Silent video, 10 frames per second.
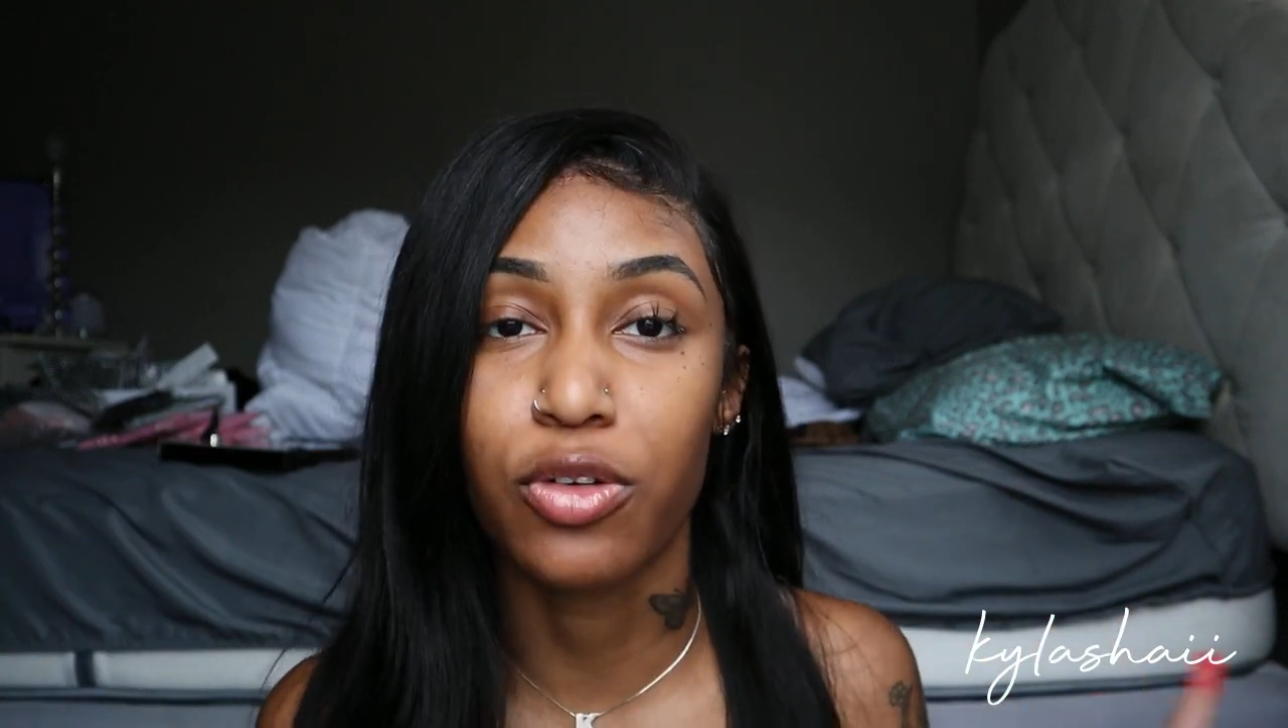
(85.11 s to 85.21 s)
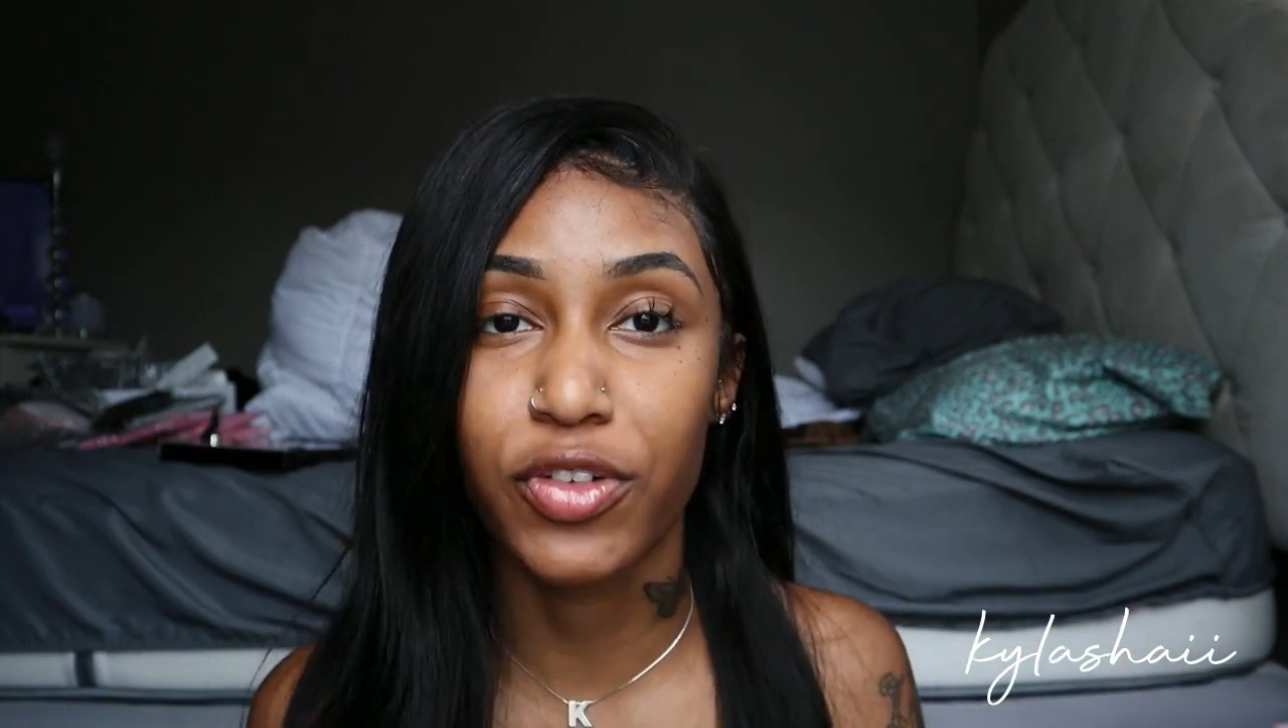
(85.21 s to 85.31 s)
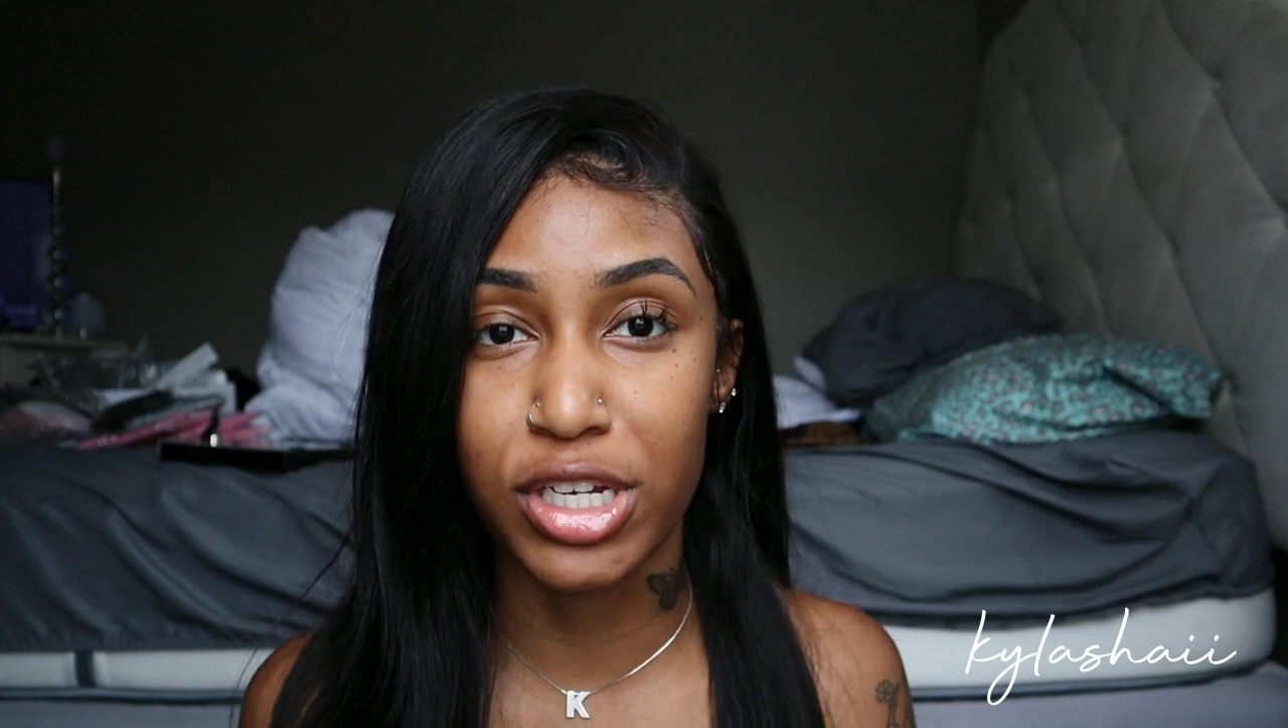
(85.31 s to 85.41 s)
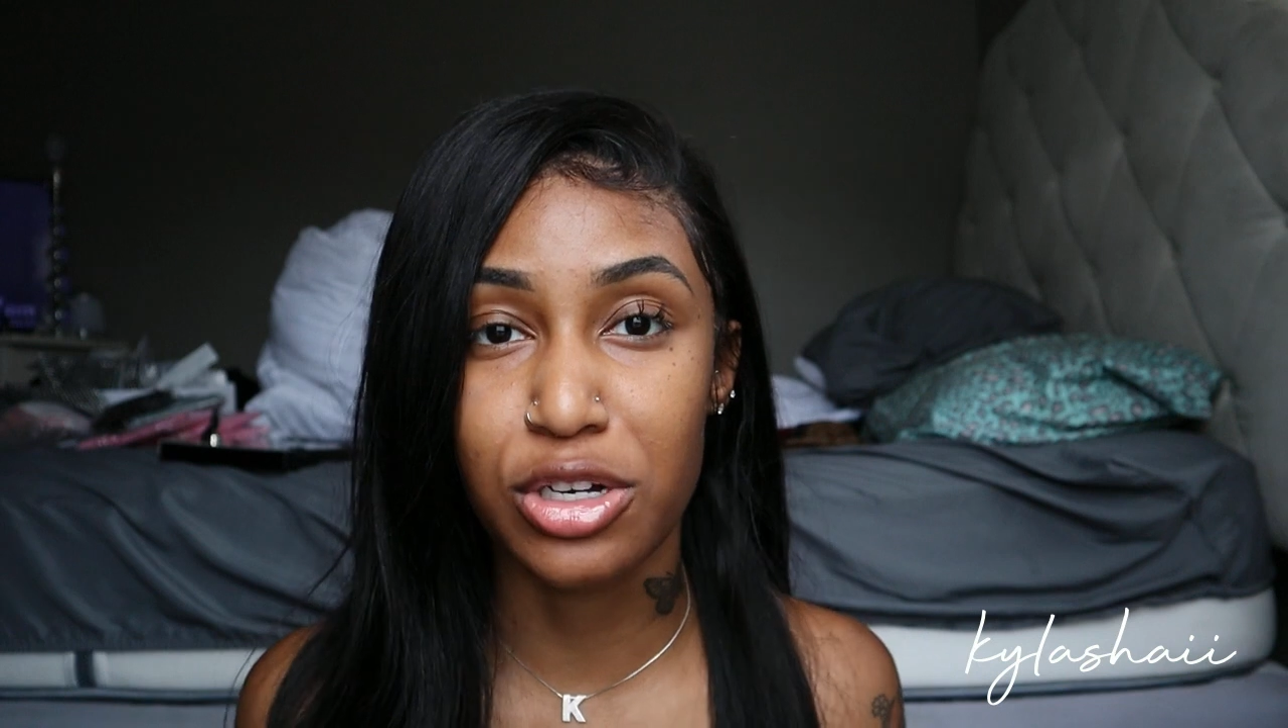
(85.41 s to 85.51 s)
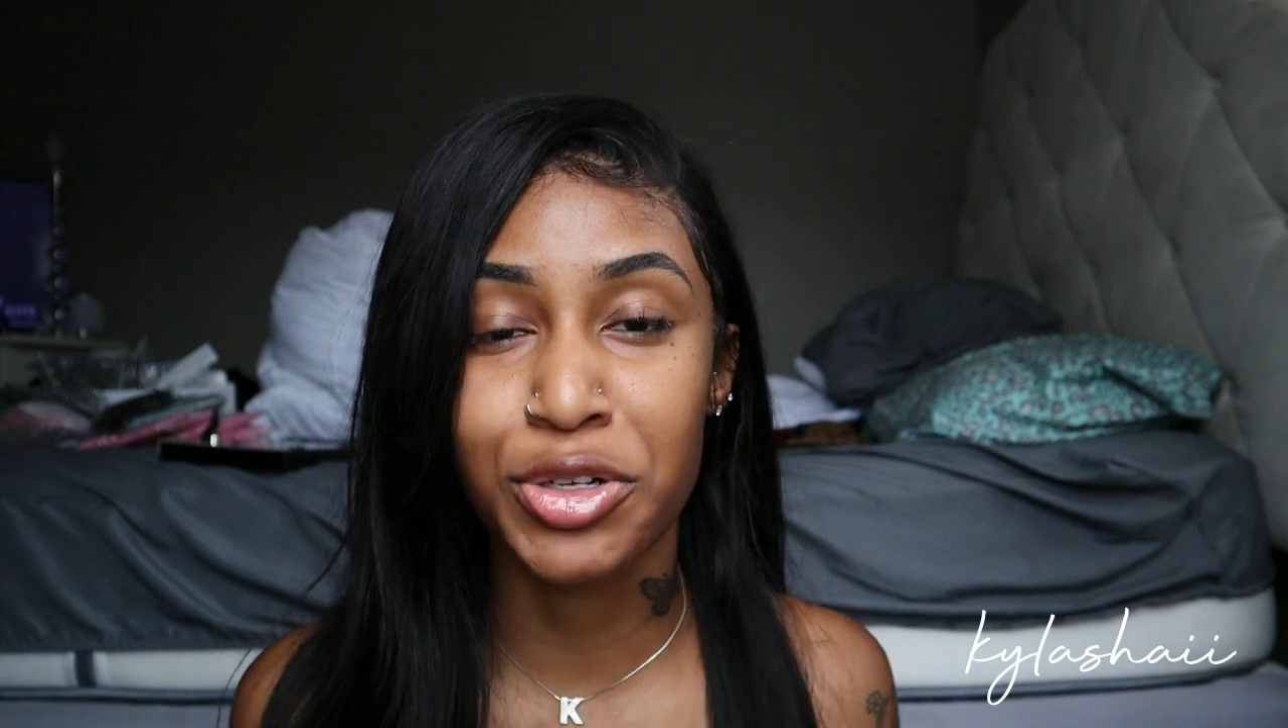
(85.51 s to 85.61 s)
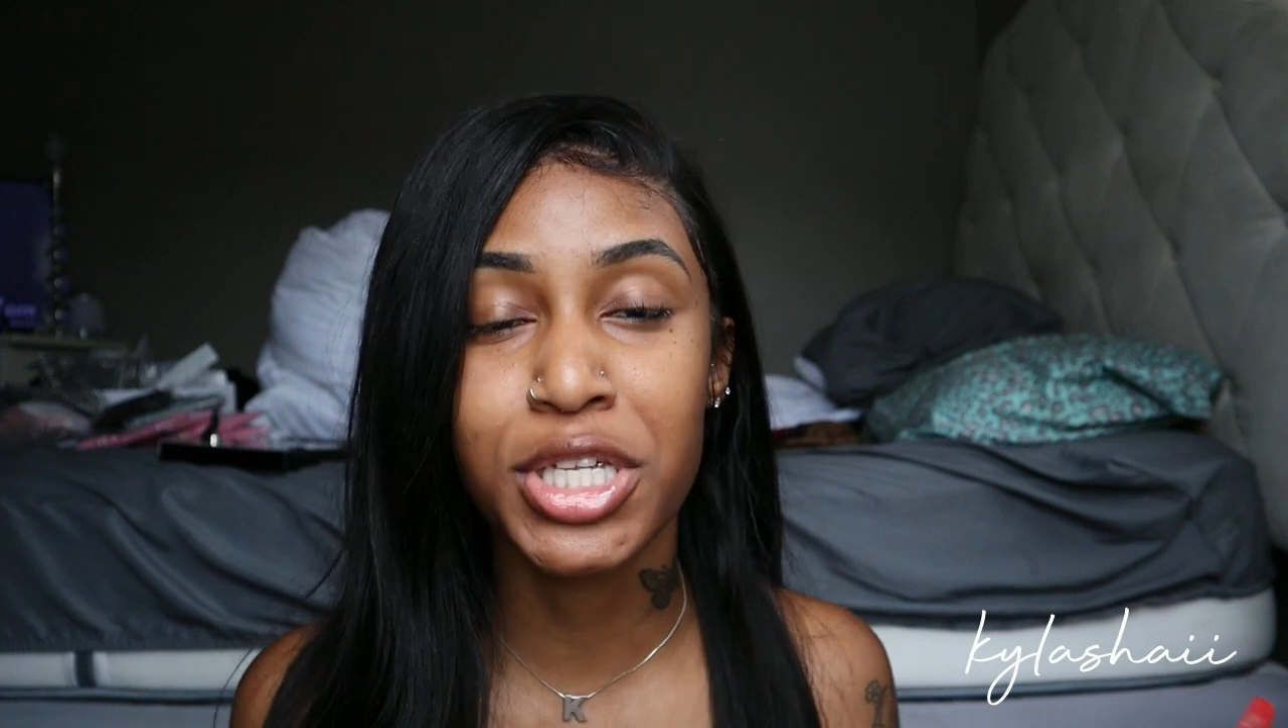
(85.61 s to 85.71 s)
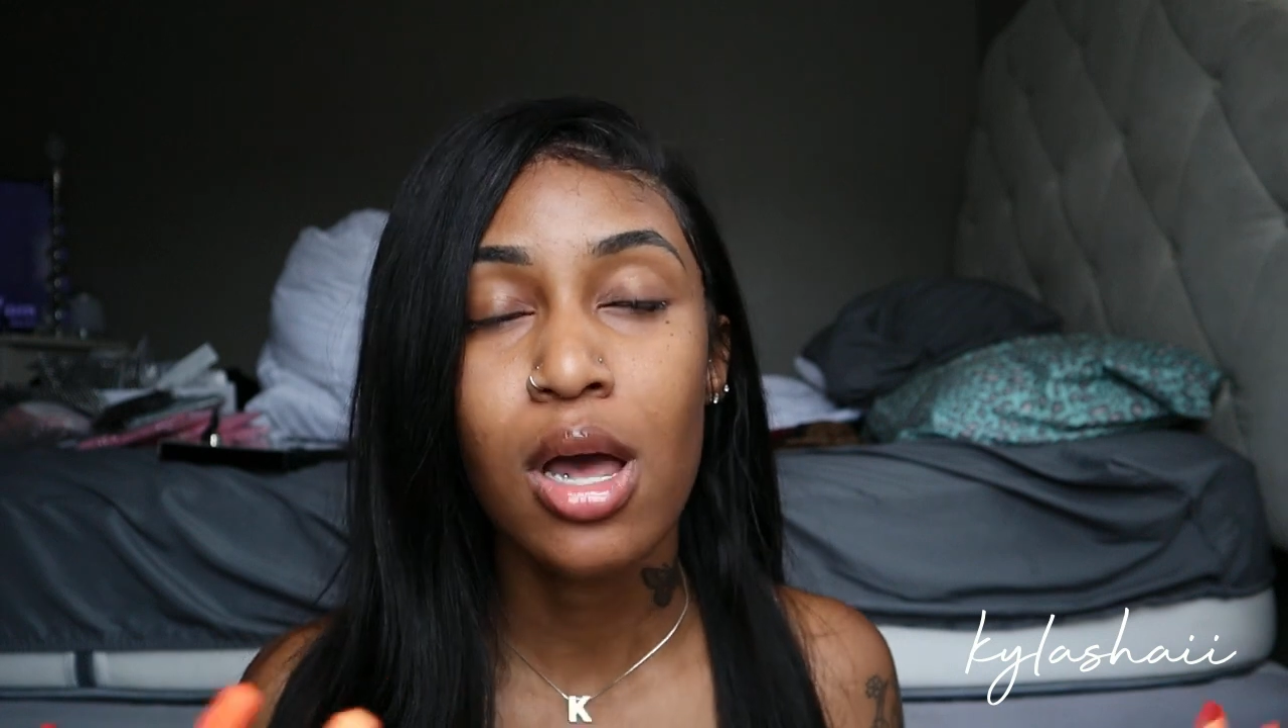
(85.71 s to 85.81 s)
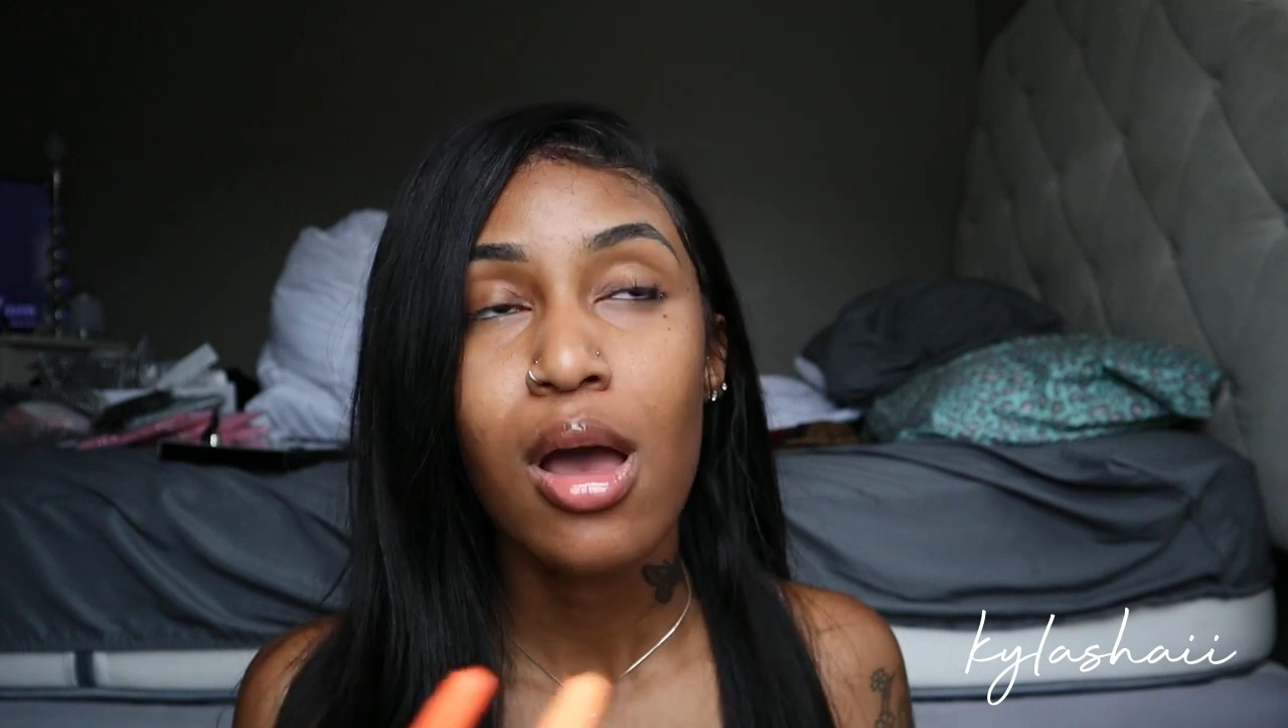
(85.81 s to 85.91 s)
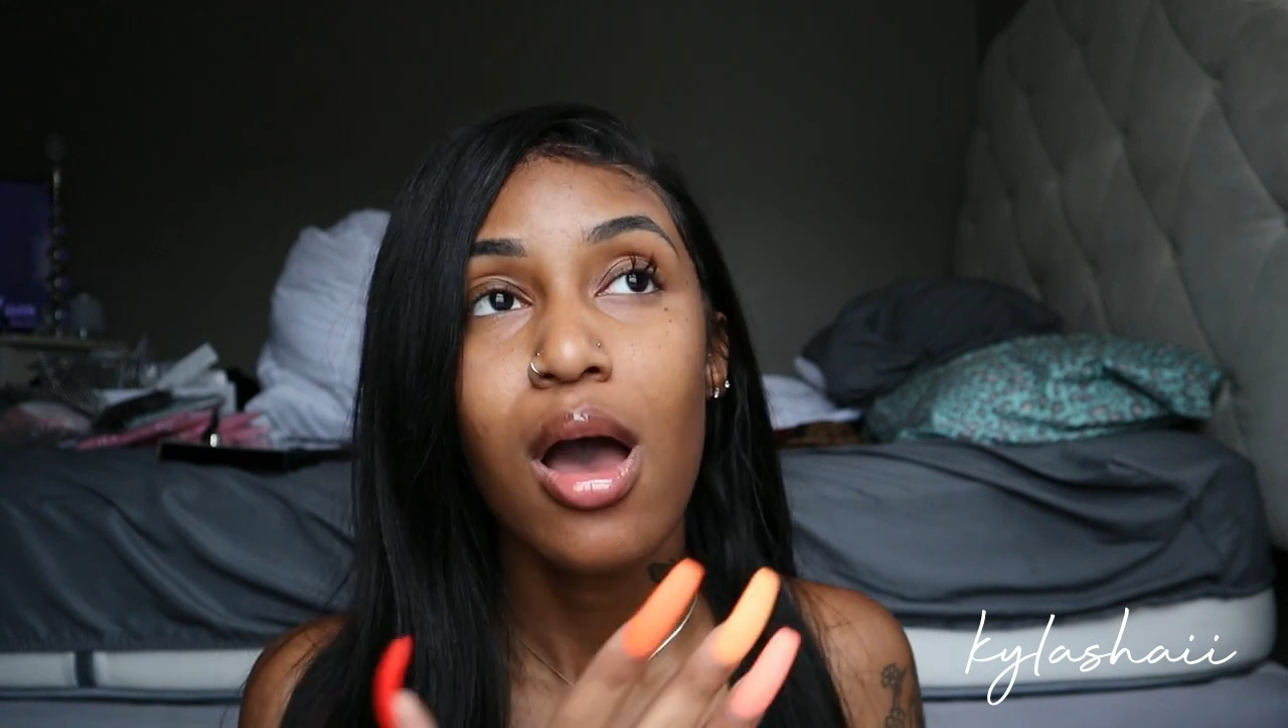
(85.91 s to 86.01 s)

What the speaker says: more videos.